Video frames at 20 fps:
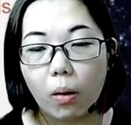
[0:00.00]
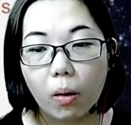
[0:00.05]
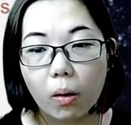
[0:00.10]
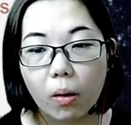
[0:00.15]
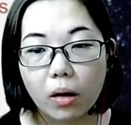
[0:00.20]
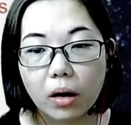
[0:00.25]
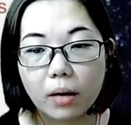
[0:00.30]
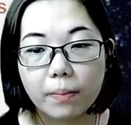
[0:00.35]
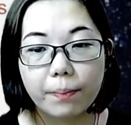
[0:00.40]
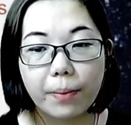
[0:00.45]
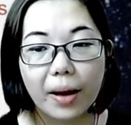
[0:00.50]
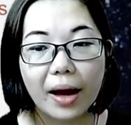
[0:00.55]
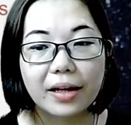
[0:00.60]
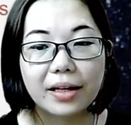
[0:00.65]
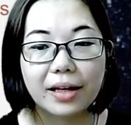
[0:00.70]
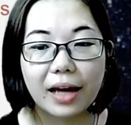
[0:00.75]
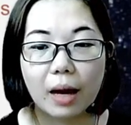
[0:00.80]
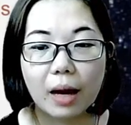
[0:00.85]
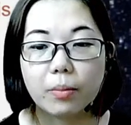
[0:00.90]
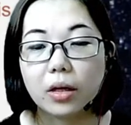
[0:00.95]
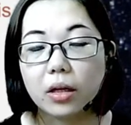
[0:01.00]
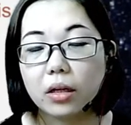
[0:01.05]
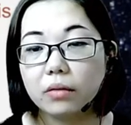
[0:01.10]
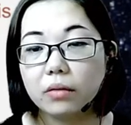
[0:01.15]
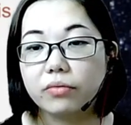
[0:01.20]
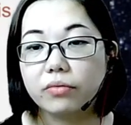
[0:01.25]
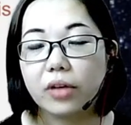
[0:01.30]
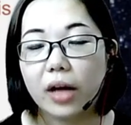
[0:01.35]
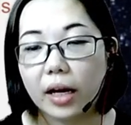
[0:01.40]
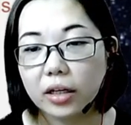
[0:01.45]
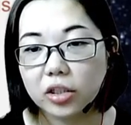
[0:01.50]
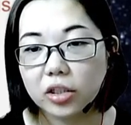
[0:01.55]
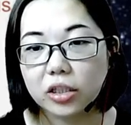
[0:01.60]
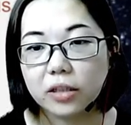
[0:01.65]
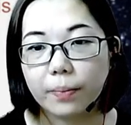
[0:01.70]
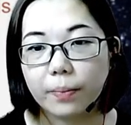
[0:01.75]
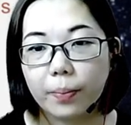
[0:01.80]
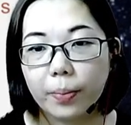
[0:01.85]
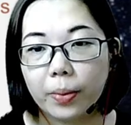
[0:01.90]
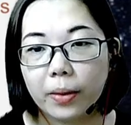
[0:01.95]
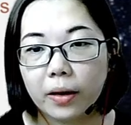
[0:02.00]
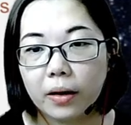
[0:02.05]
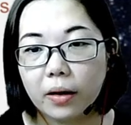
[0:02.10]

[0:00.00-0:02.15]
or by chemical reaction.